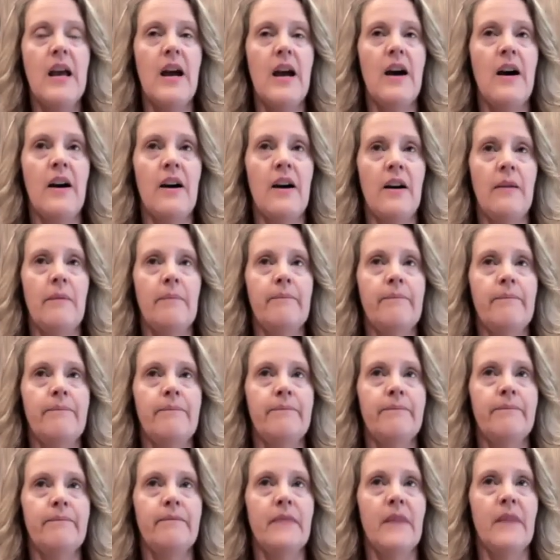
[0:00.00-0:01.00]
Um,
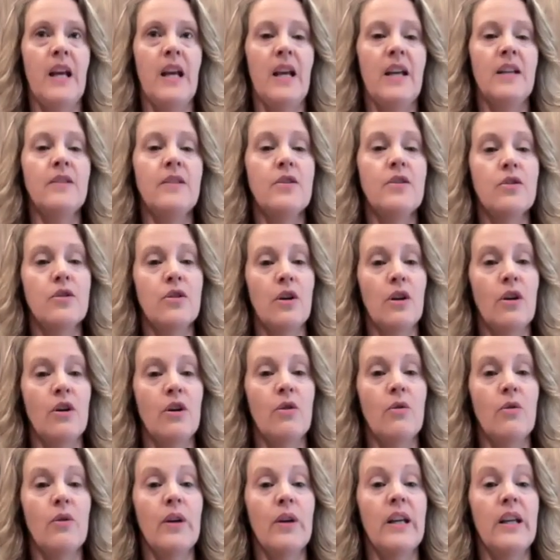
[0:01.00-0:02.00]
and
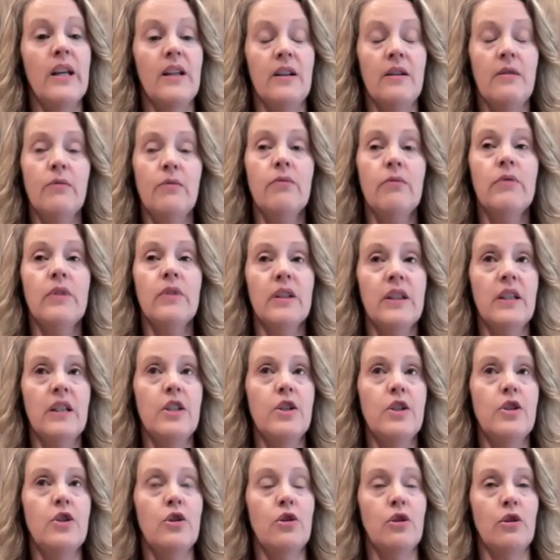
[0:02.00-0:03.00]
so it really
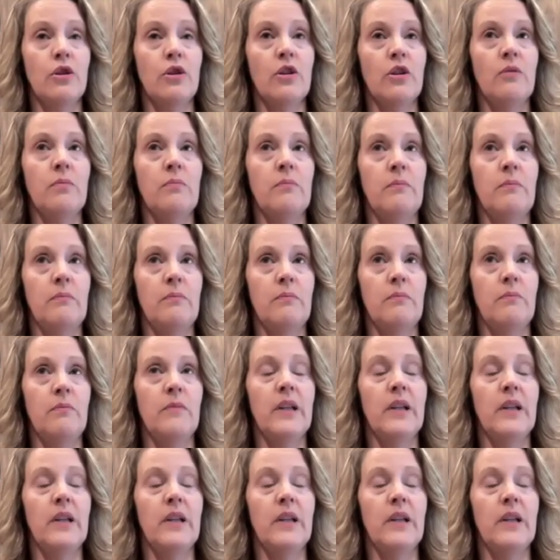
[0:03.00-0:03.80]
took me